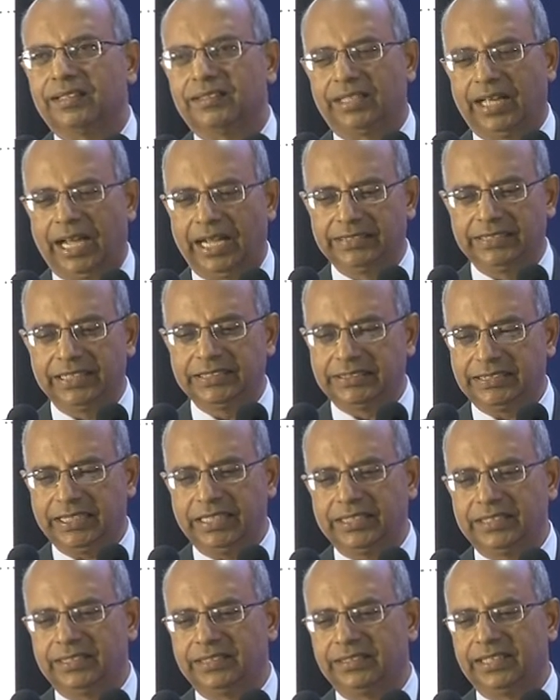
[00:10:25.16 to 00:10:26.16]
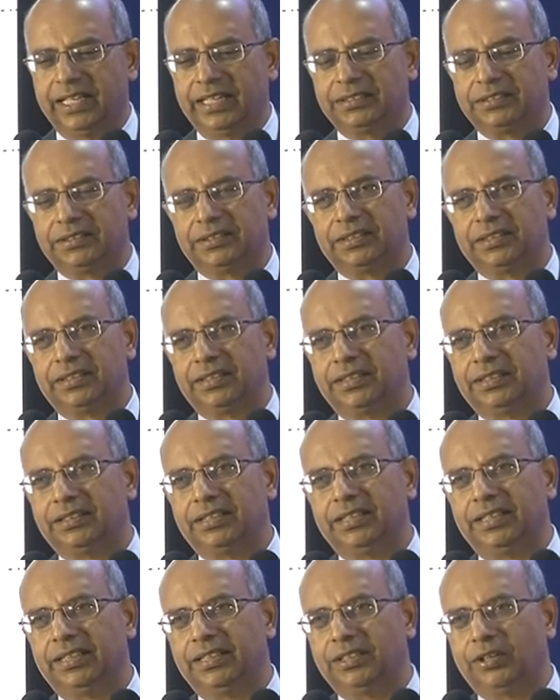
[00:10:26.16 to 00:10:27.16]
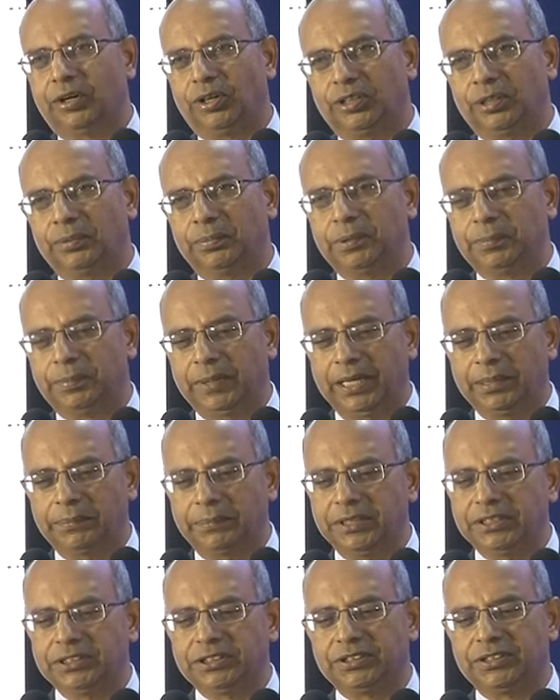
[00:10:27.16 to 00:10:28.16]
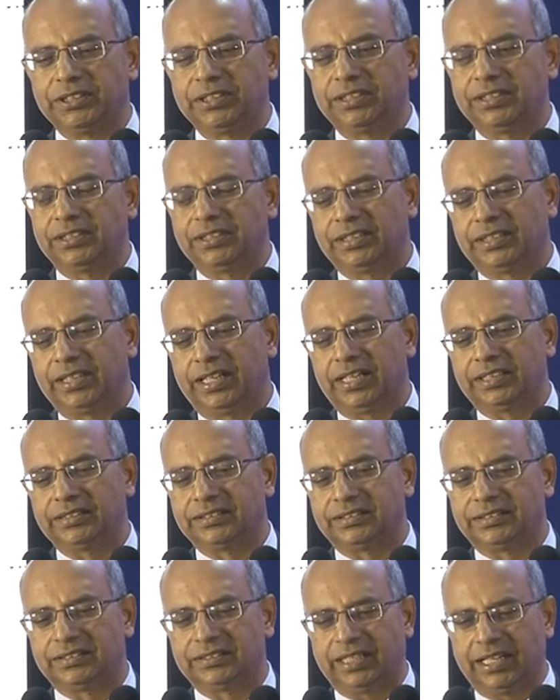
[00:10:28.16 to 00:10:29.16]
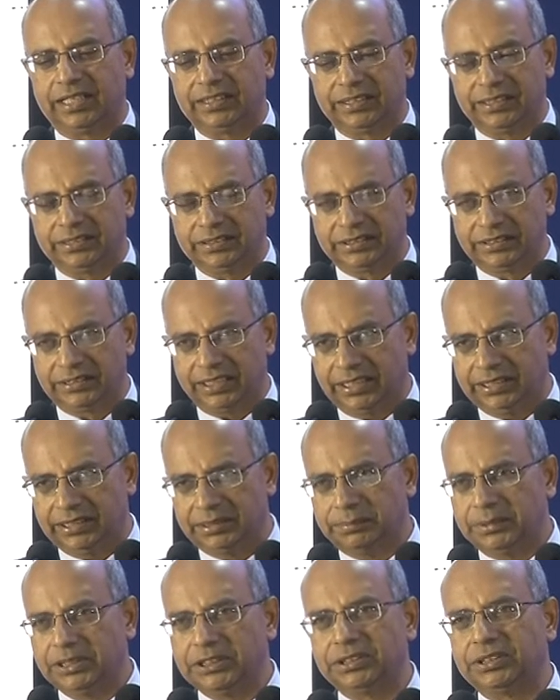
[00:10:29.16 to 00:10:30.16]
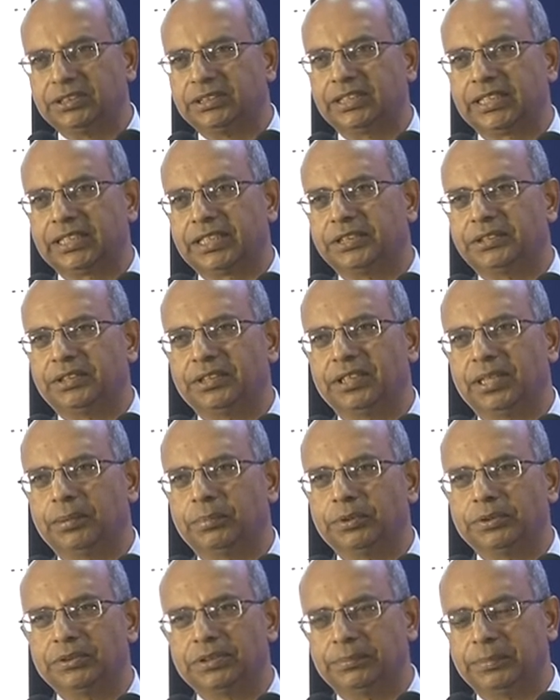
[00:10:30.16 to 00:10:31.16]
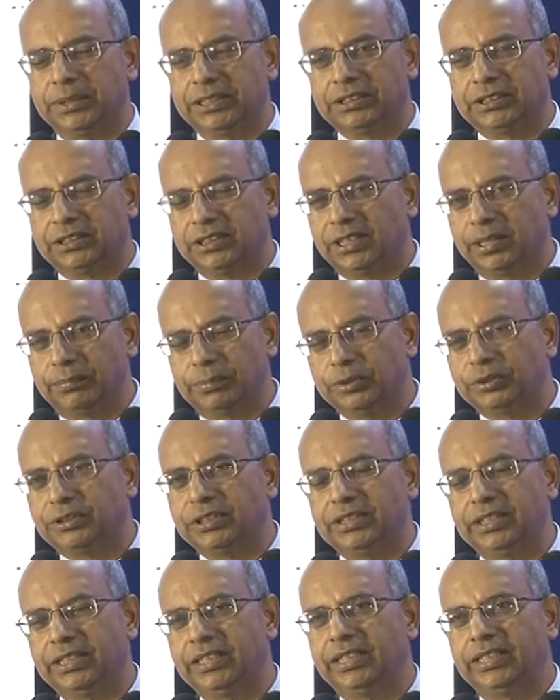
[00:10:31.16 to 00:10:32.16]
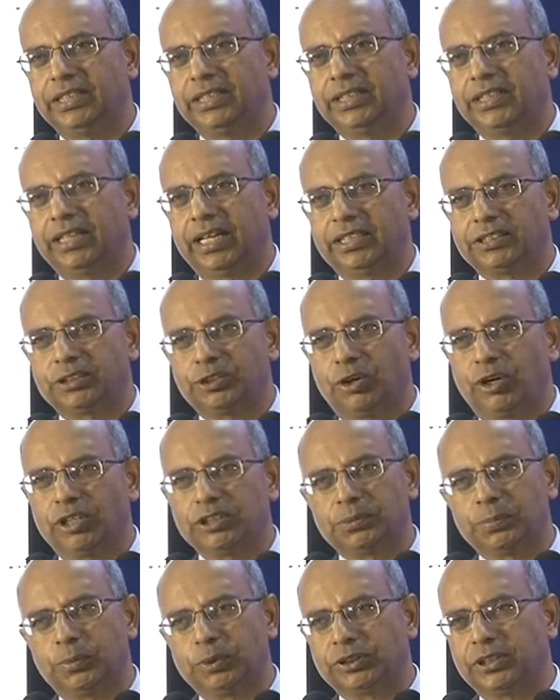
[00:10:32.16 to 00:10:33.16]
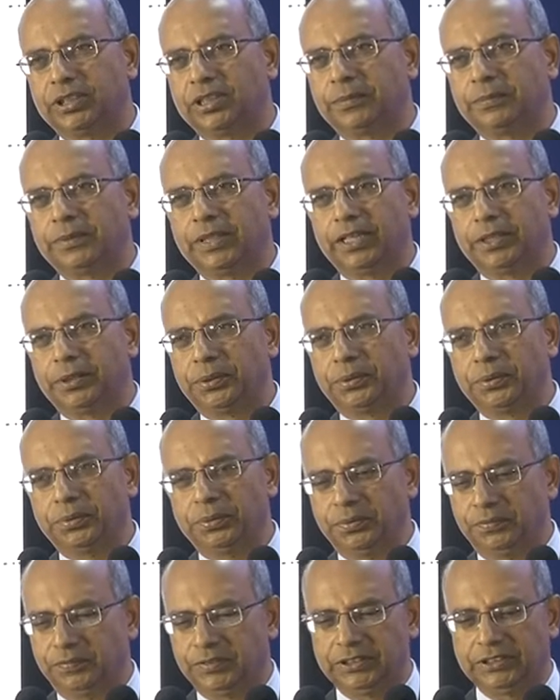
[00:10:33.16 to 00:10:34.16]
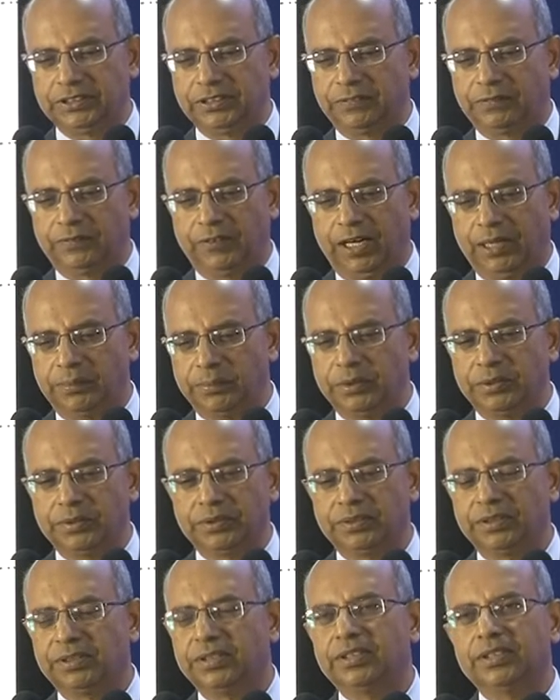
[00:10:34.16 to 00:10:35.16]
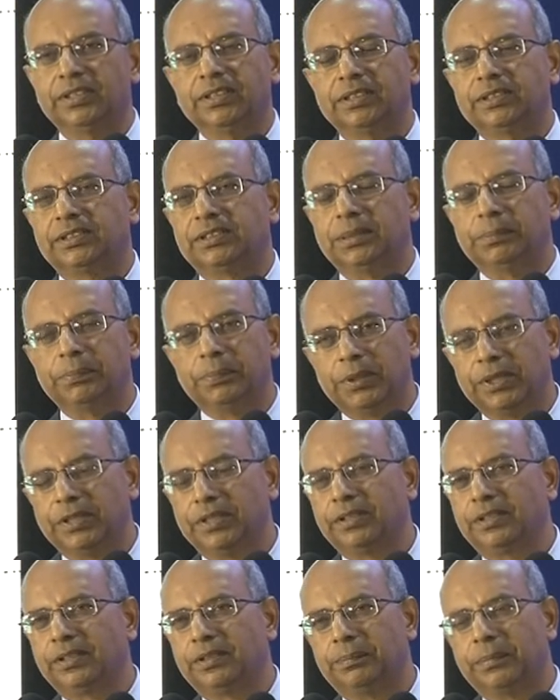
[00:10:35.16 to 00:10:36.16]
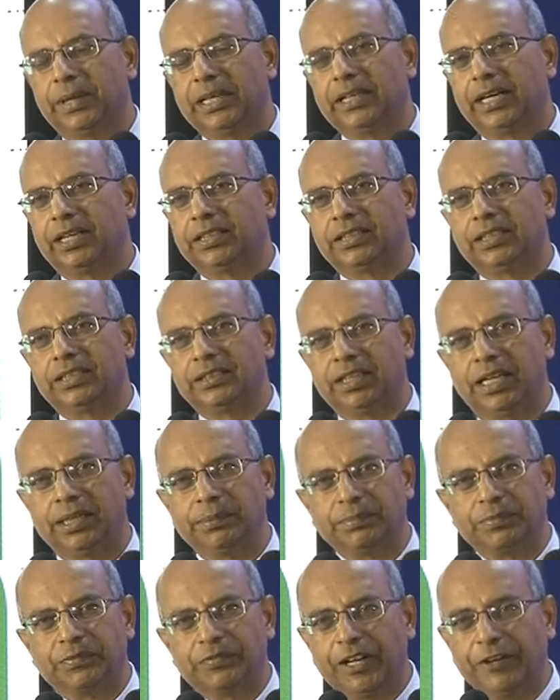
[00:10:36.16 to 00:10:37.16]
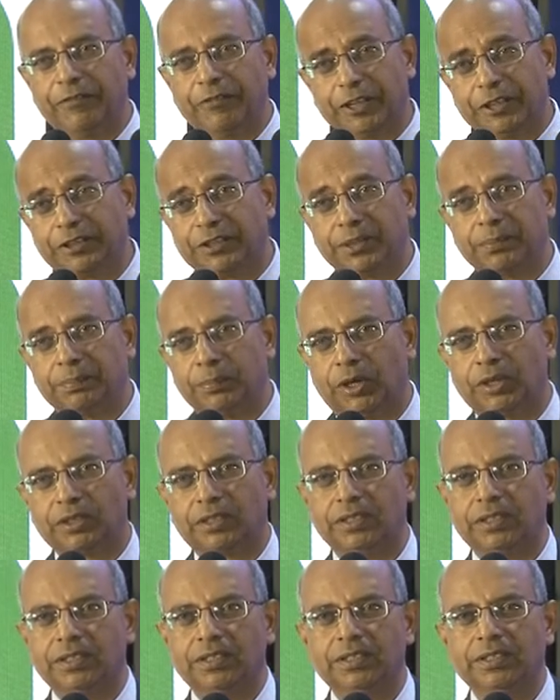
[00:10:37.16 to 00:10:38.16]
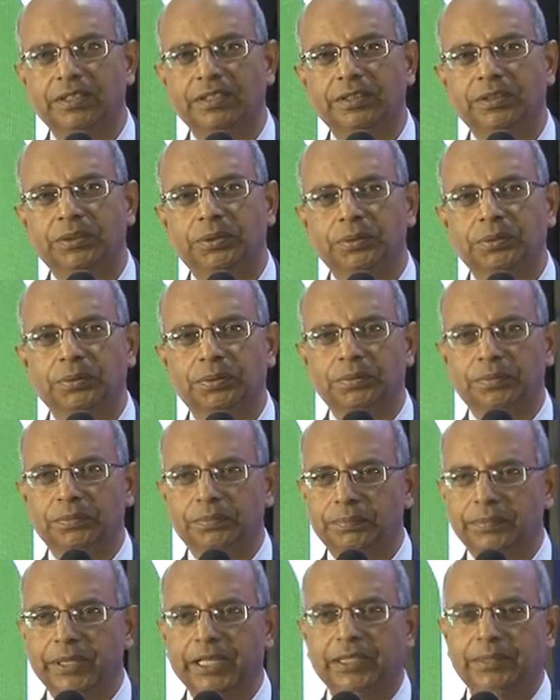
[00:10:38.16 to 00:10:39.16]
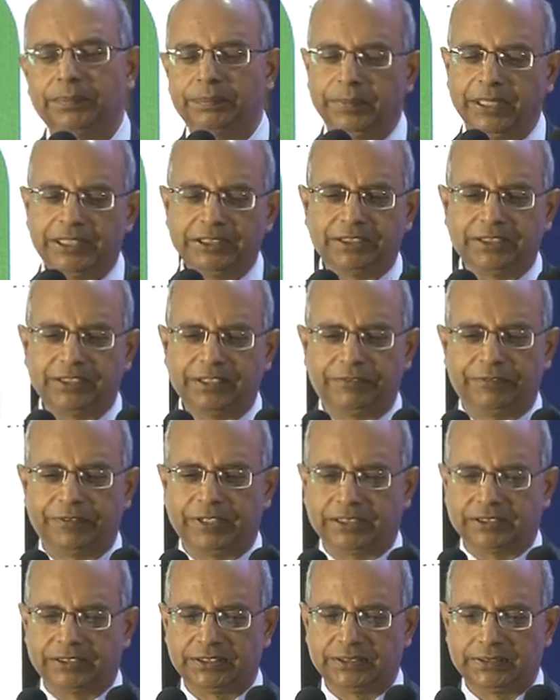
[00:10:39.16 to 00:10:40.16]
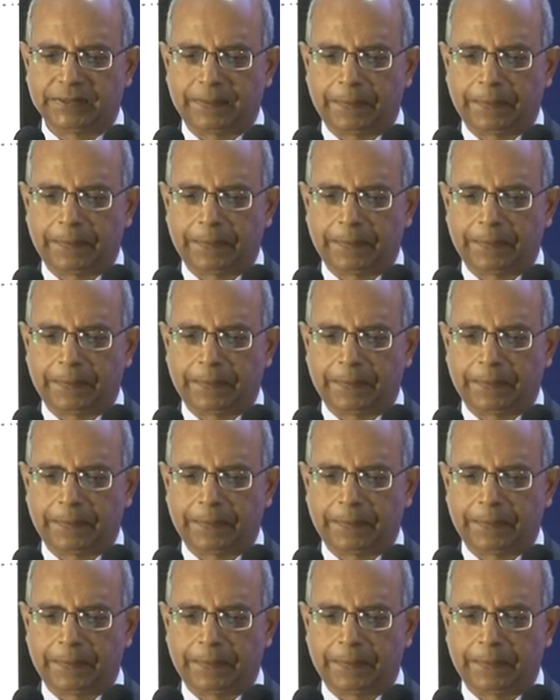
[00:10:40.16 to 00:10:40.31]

As I said that the Honorable Prime Minister has, and the Ministry Secretary Ministry WCD has launched Poshan Abhiyan 2, which is a far more simpler but at the time effective model to make major difference.